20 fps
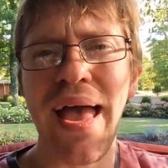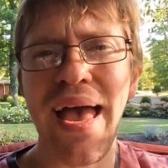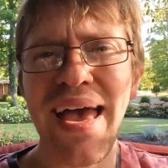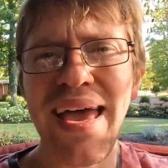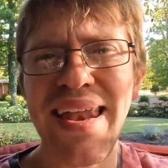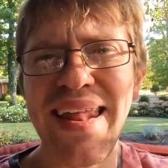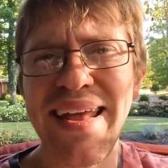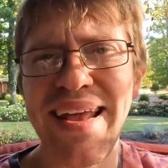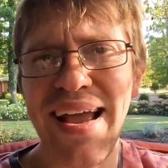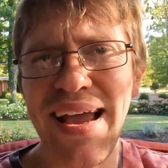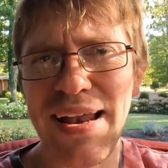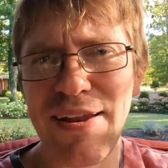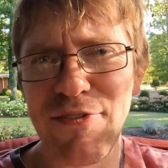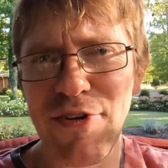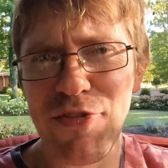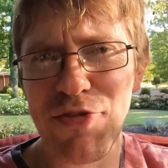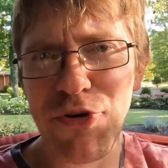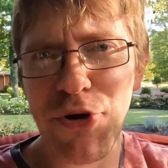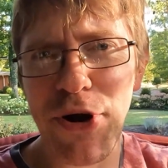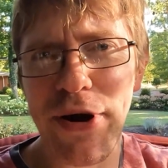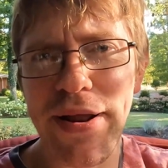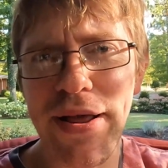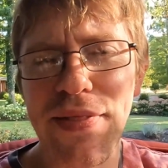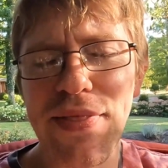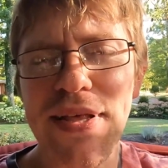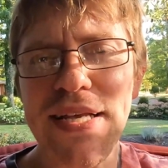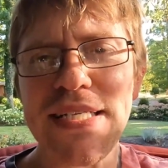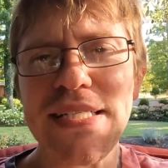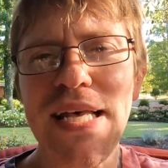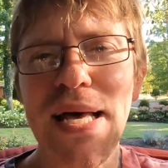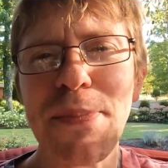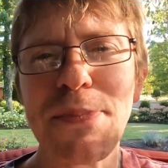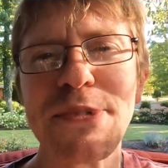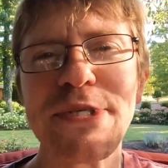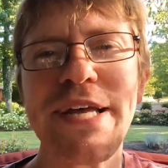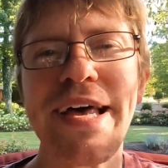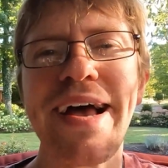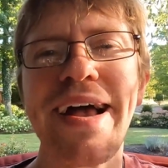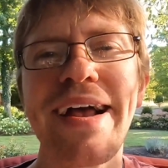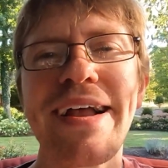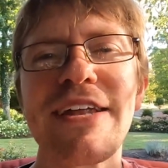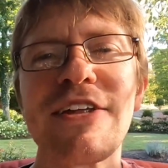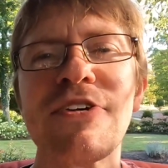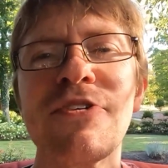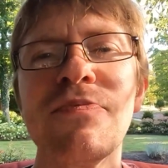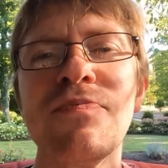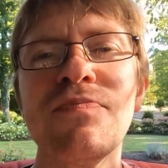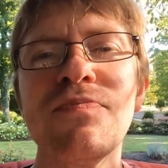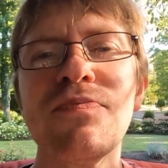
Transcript: any kind of authority on this subject,